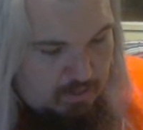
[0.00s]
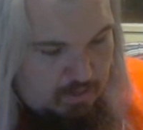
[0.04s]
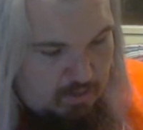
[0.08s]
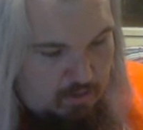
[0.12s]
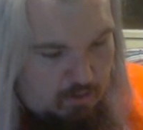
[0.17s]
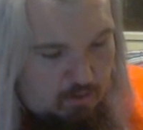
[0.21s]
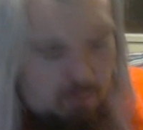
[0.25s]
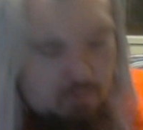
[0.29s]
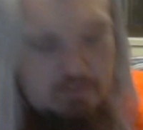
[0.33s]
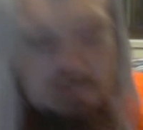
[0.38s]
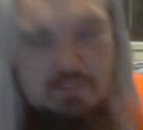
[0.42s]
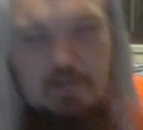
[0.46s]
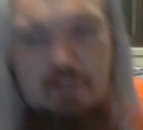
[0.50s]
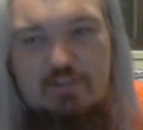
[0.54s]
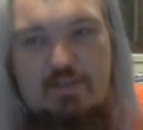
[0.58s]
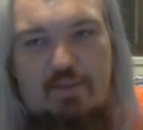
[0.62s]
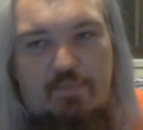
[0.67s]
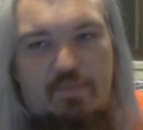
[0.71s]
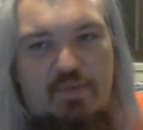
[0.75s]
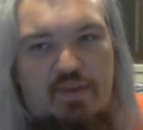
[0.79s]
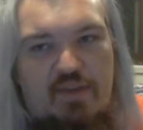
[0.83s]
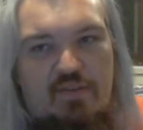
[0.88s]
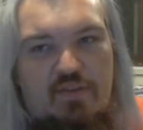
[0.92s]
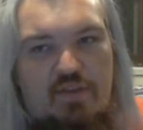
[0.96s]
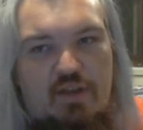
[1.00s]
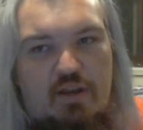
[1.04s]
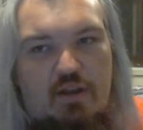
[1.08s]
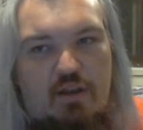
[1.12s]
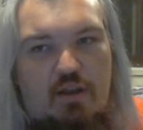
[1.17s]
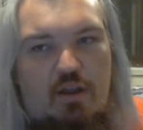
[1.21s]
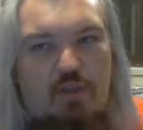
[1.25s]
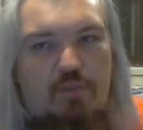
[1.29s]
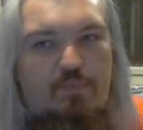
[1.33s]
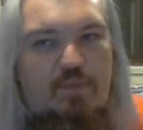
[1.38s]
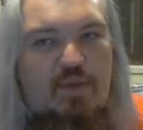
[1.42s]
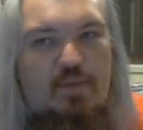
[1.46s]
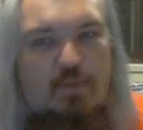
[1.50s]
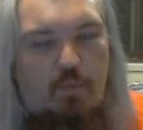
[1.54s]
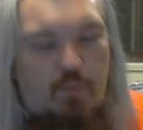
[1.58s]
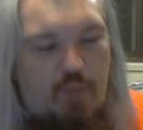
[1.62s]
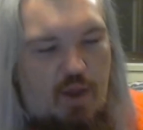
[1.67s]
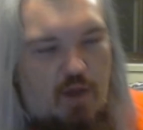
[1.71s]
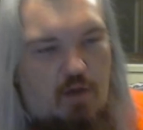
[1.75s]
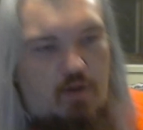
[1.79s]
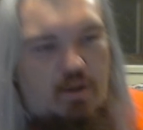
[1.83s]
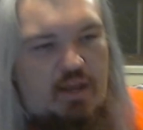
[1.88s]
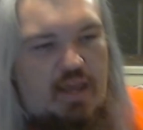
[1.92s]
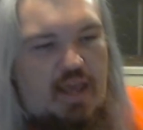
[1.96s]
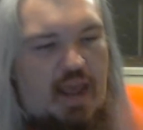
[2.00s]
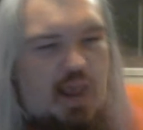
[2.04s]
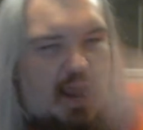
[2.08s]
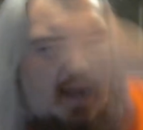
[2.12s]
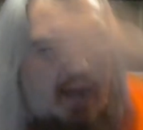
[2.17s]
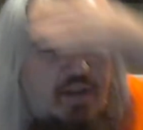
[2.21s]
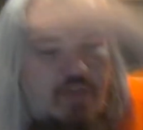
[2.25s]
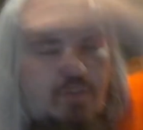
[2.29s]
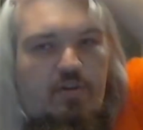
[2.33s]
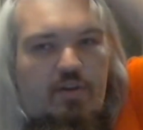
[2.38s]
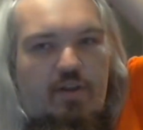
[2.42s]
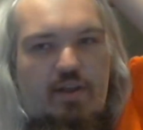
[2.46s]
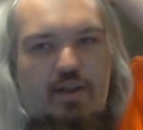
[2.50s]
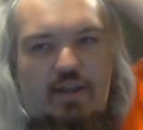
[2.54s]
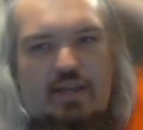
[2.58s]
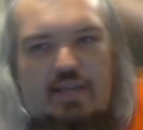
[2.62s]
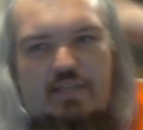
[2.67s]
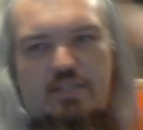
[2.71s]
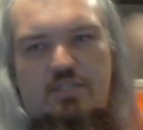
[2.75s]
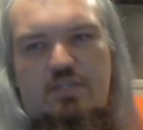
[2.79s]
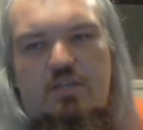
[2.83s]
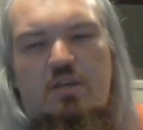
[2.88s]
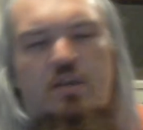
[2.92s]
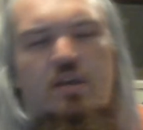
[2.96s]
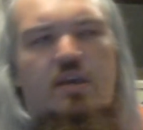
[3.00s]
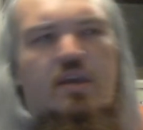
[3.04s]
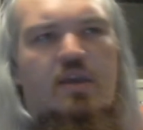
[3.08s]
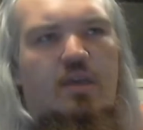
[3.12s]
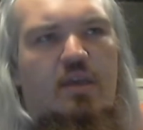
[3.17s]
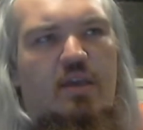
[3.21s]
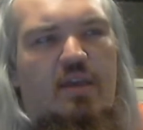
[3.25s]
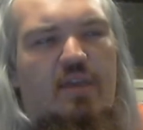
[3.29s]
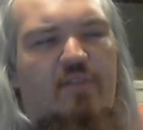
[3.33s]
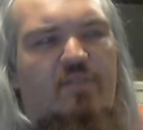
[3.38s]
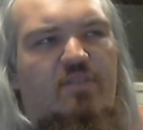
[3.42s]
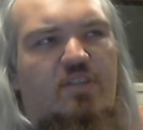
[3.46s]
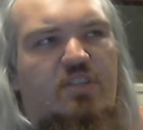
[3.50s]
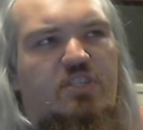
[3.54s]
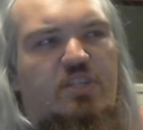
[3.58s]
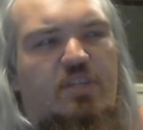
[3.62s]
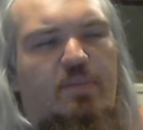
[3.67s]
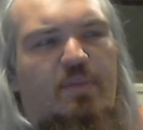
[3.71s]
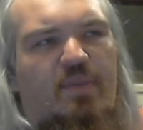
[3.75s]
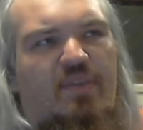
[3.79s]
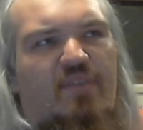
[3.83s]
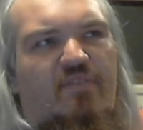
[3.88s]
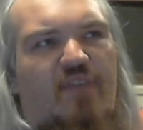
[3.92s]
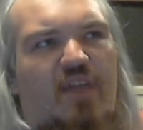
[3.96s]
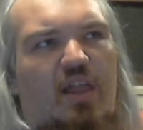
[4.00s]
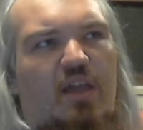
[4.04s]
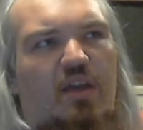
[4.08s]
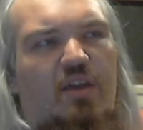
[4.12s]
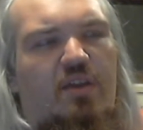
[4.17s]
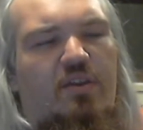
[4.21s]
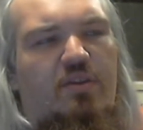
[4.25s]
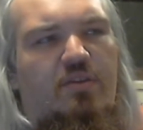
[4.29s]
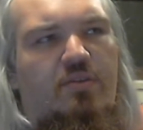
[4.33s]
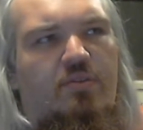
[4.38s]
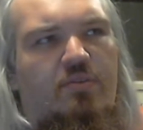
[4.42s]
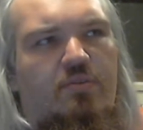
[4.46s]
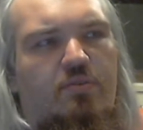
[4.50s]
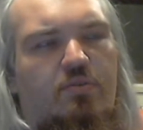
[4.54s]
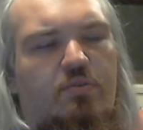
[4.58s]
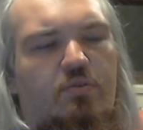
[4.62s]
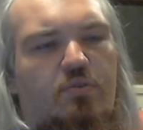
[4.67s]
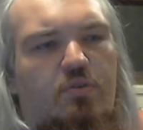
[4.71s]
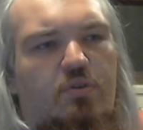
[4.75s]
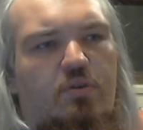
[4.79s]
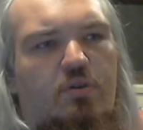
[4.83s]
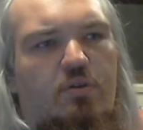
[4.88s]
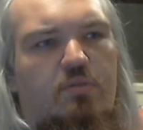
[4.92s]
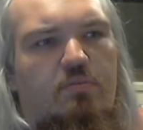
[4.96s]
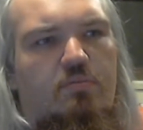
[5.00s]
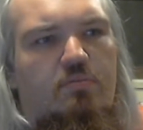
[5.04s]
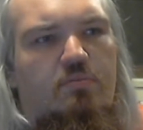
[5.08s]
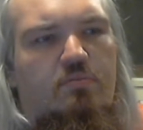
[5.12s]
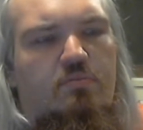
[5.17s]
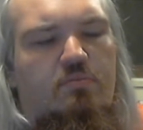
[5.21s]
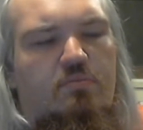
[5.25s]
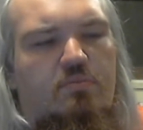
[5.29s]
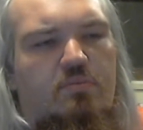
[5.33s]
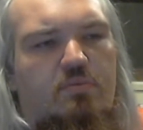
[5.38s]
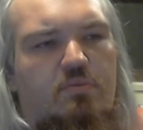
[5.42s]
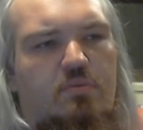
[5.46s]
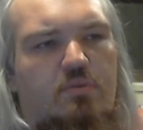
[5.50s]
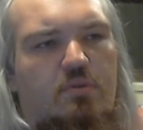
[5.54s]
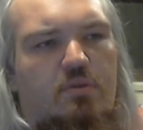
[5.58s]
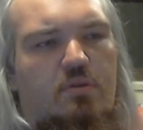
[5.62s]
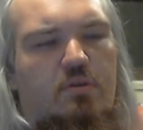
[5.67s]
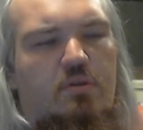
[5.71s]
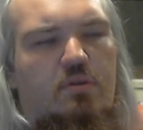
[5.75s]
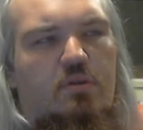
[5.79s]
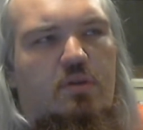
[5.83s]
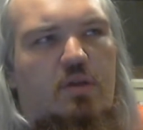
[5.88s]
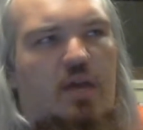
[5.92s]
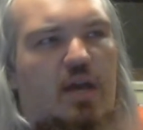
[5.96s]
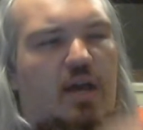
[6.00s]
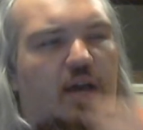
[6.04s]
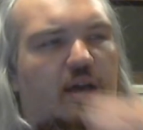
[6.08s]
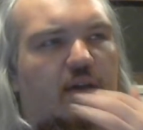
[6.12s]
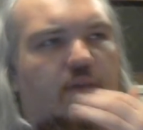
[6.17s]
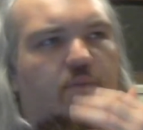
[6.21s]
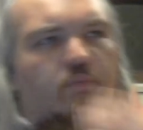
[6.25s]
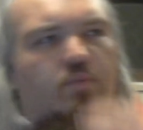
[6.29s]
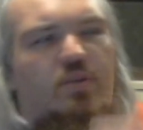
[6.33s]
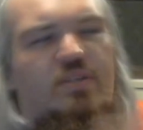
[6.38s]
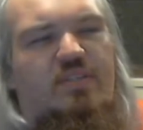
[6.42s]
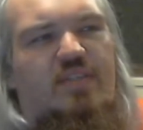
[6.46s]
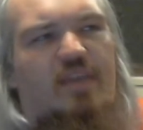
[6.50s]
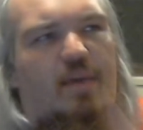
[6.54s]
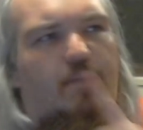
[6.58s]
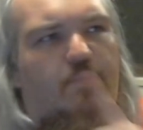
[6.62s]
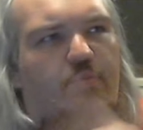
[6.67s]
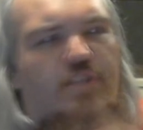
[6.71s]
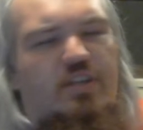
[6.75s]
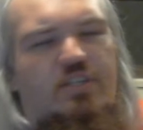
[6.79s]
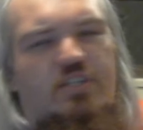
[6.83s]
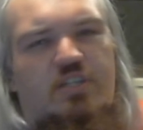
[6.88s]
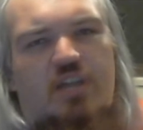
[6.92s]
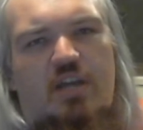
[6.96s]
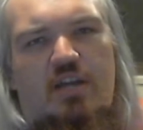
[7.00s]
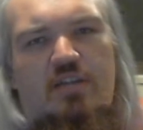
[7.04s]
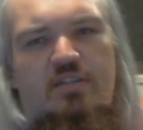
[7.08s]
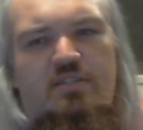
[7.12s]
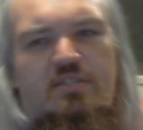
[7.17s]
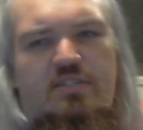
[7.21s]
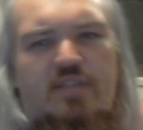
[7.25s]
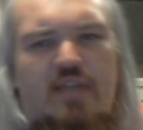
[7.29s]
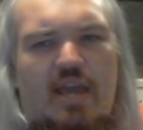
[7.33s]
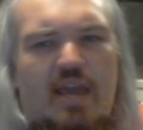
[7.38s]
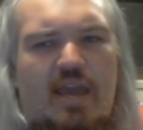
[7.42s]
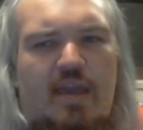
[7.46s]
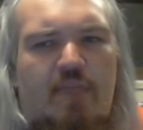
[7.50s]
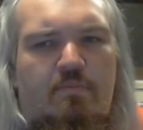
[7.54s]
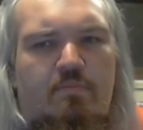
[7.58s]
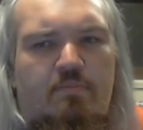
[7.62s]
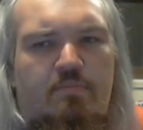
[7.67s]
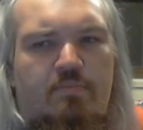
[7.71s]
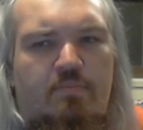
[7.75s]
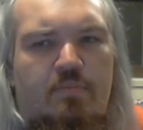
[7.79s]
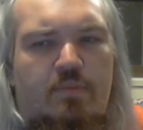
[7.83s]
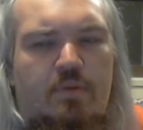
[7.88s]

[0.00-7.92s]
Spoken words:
also something that a lot of people apparently hated, or at least either Jimmy Fallon, or what's that British cunt's name?